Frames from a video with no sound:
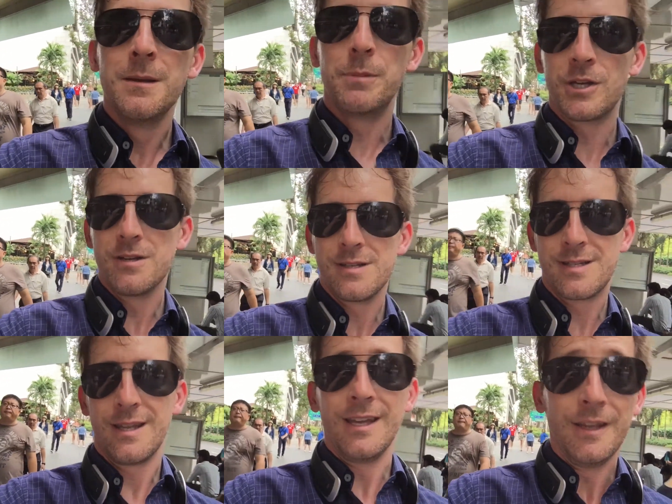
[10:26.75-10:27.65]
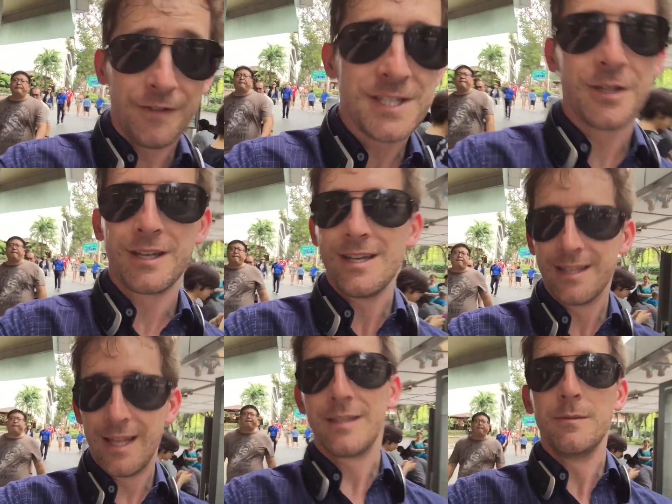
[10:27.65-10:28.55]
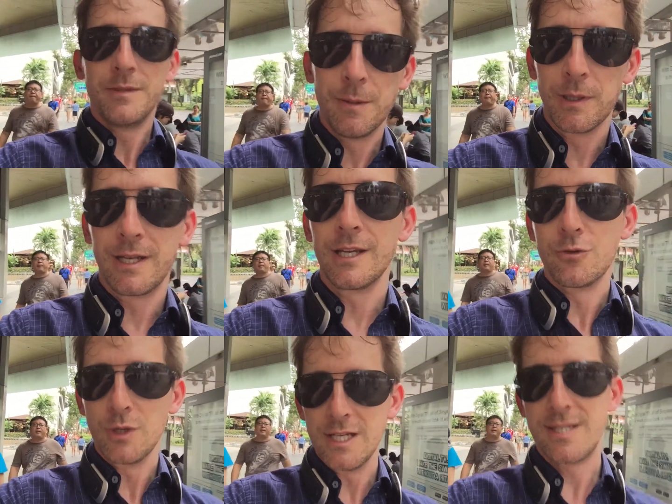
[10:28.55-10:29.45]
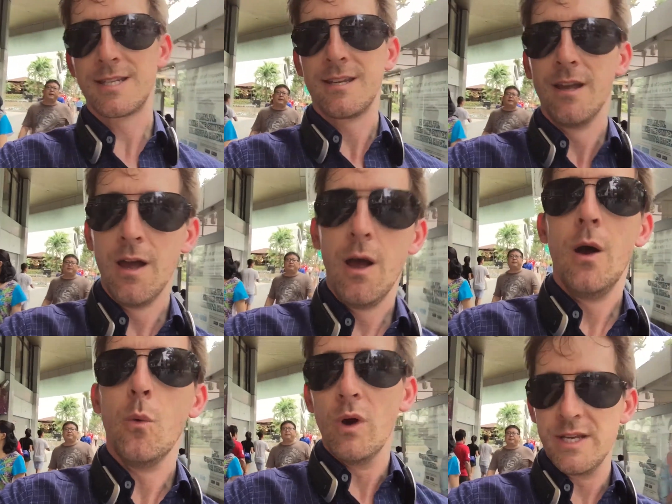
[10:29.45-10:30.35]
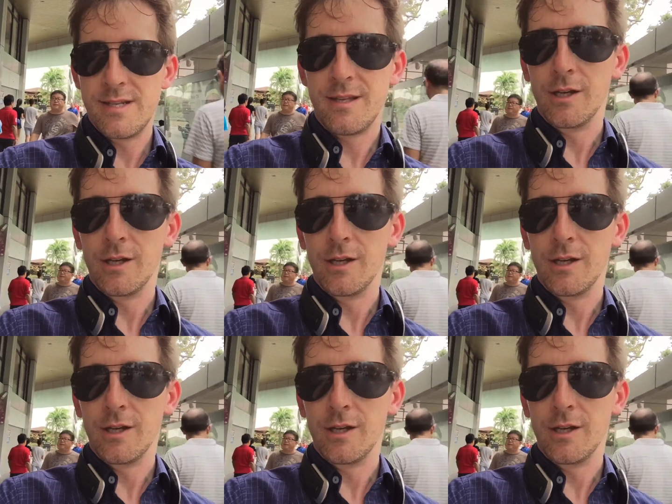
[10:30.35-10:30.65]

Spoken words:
because if it's the case, then that typically creates waste.